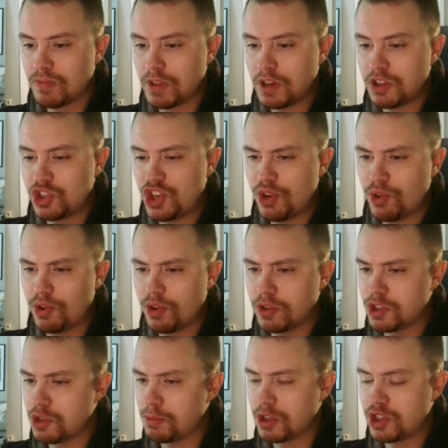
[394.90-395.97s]
Shiro not
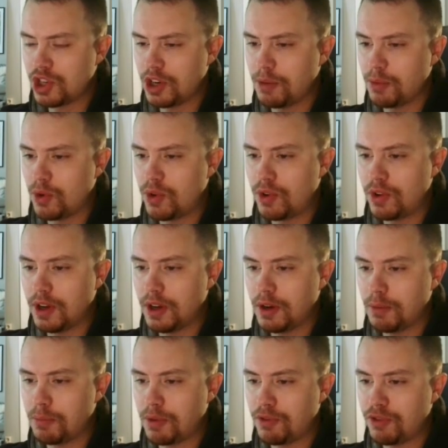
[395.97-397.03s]
so much anymore,
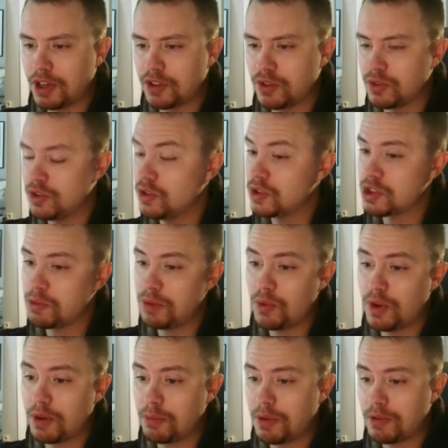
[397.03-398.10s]
and Perfecto used to be
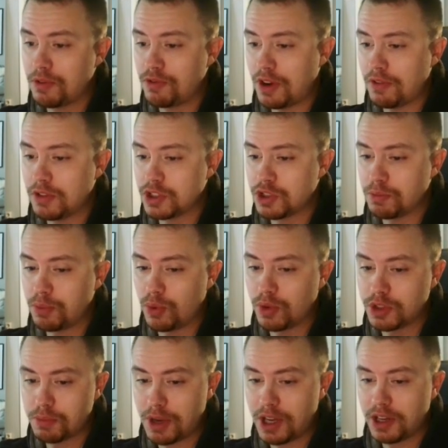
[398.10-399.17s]
one of my favorite
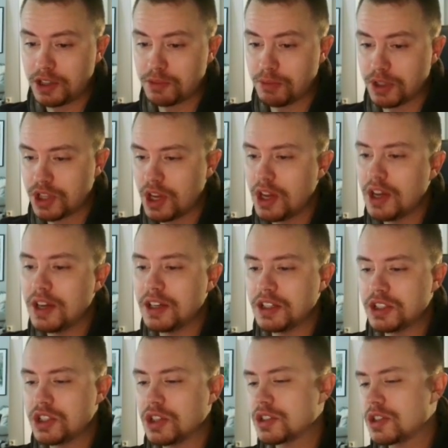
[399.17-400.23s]
supports players, but
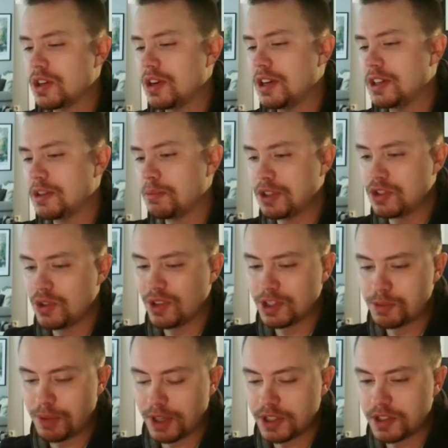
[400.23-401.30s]
it's just a little bit too
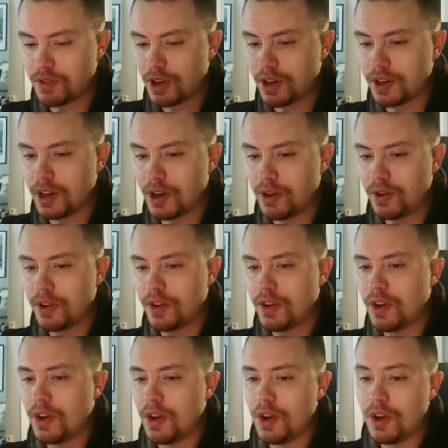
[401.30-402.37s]
expensive right now.
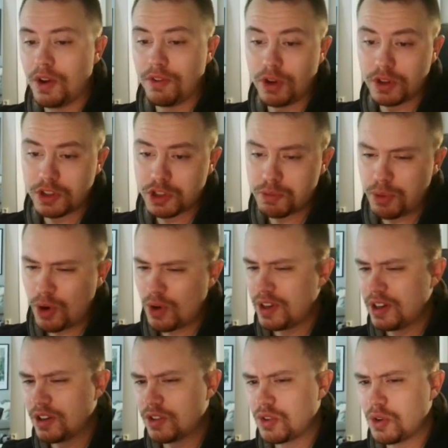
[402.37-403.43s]
Virtus Pro
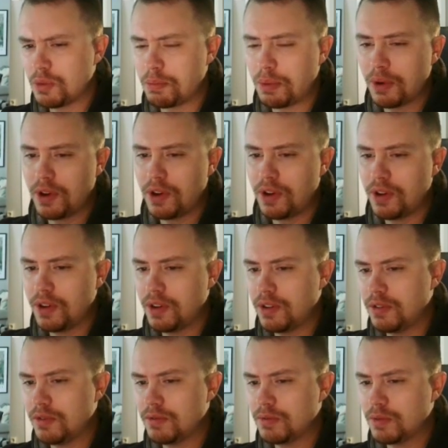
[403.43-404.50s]
in the group
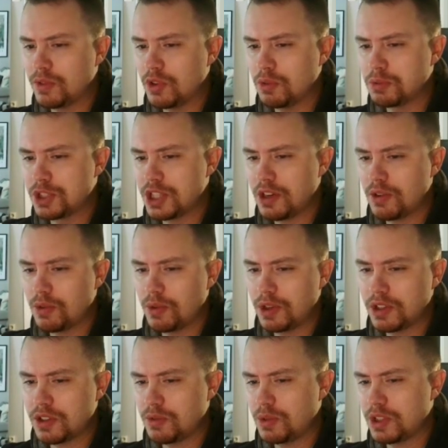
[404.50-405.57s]
C,
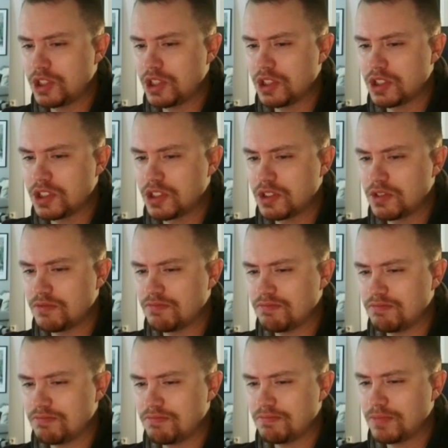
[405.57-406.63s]
which is
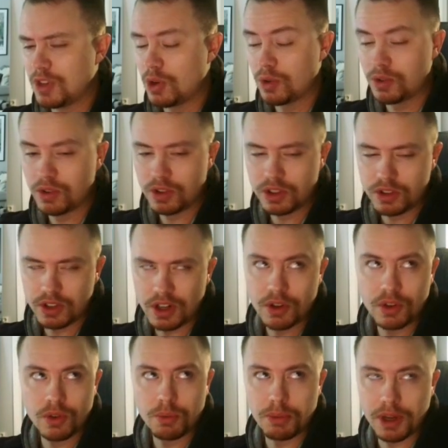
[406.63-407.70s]
their
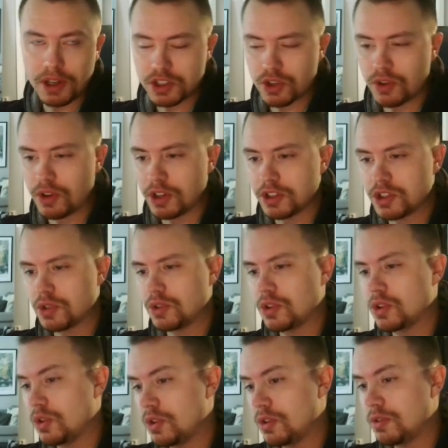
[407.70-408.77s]
group A. Sorry, so you
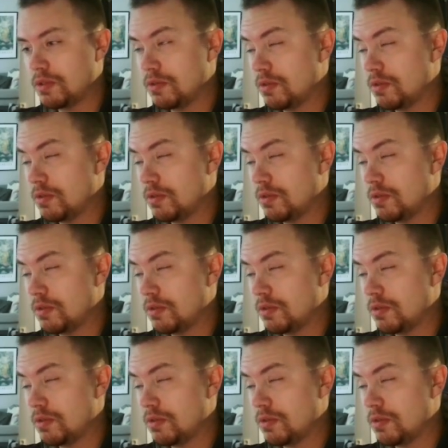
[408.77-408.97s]
could